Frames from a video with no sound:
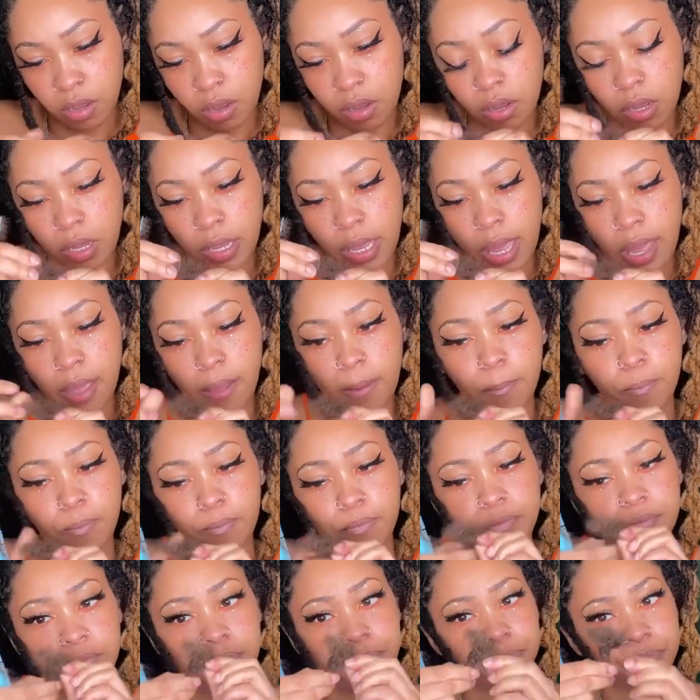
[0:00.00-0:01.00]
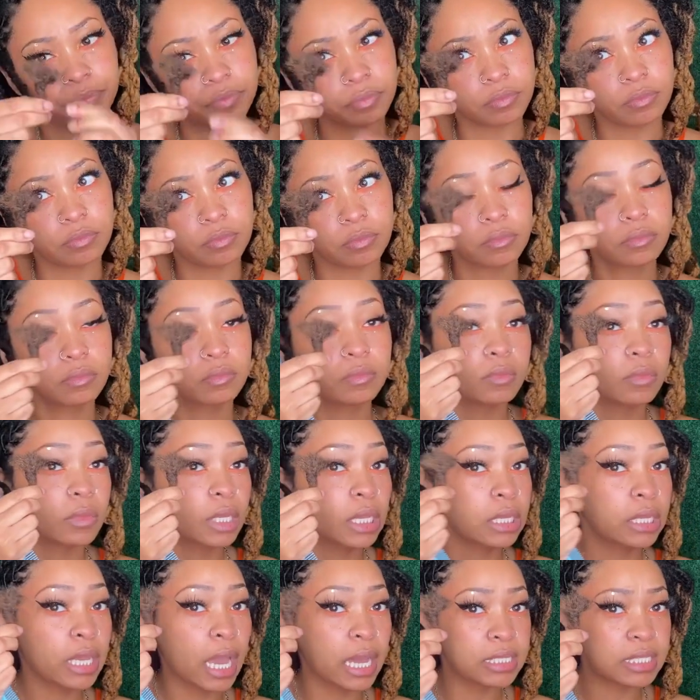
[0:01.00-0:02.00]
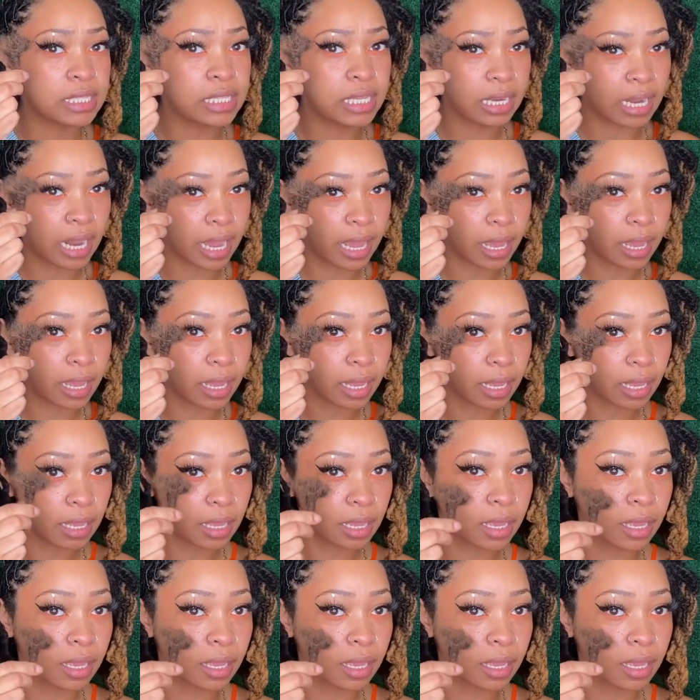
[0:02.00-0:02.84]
Okay, y'all see that?